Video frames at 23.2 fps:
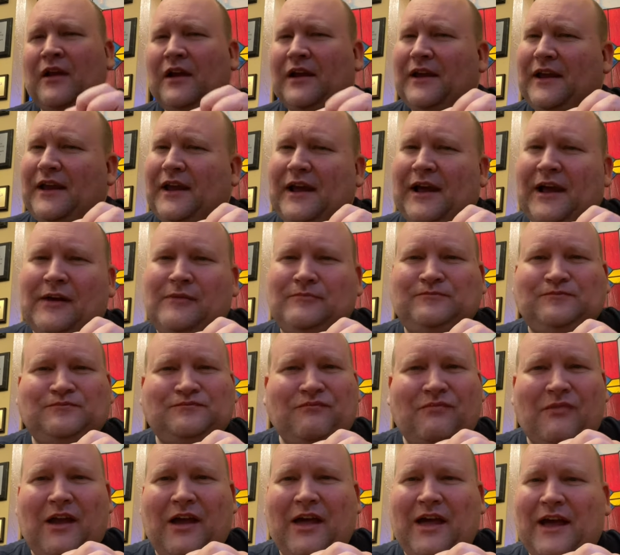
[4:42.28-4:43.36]
Yeah,
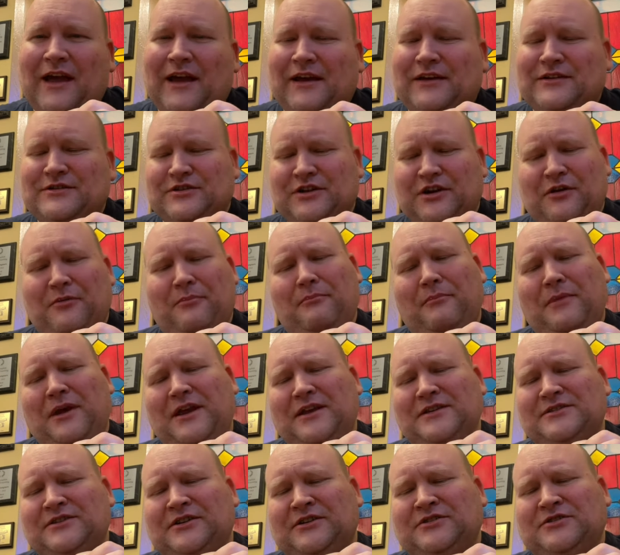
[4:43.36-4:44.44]
that has an
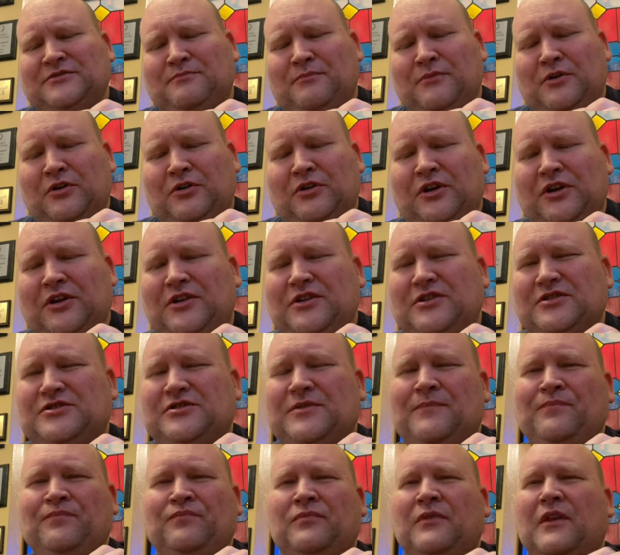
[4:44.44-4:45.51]
amazing smokiness.
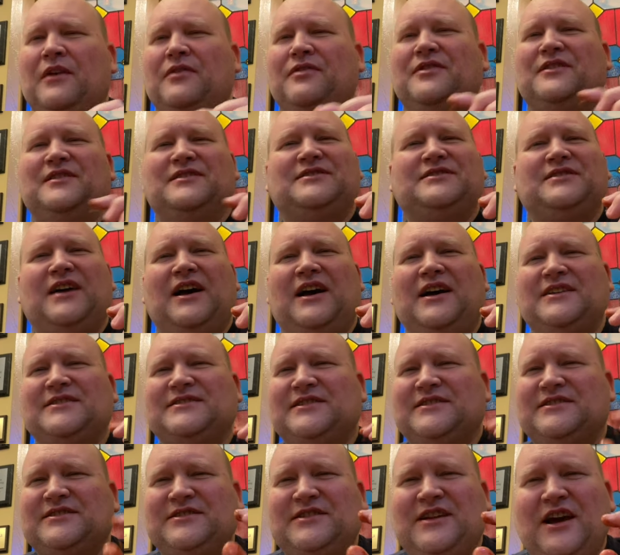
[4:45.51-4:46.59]
The sauce,
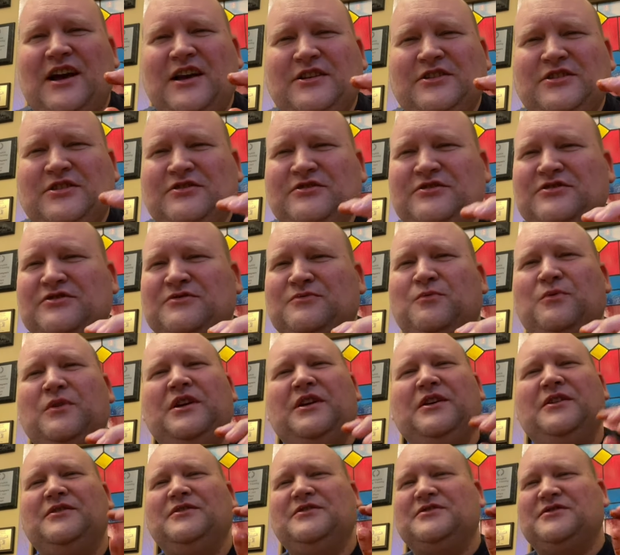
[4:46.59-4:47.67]
it's not too sweet,
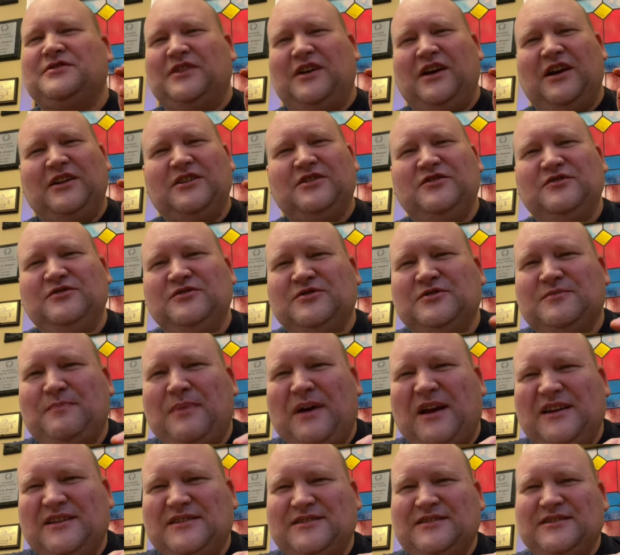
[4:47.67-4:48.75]
it's not too
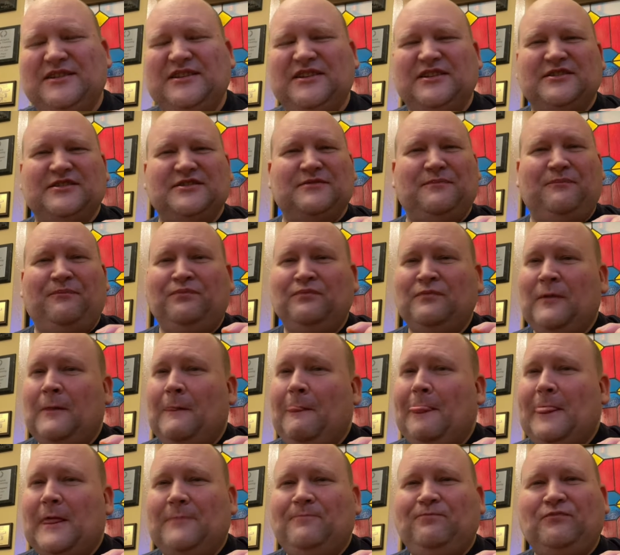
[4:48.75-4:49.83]
spicy,
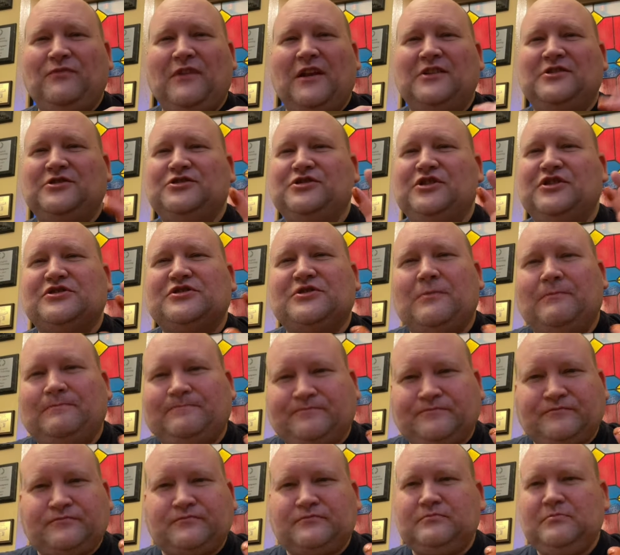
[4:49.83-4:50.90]
it's just
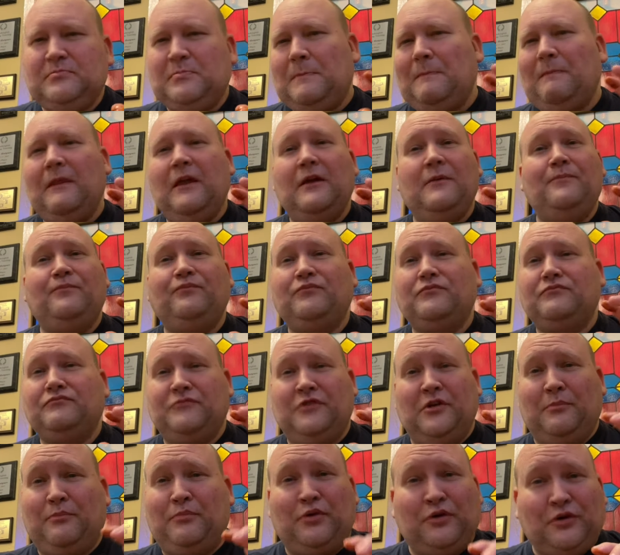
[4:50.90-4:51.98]

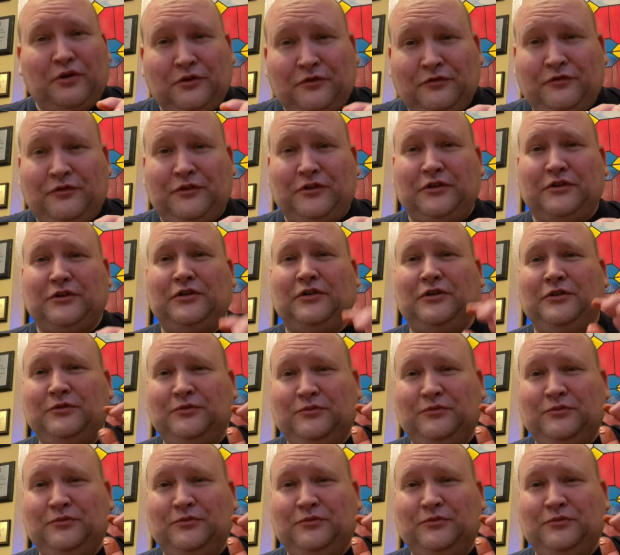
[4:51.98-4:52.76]
the perfect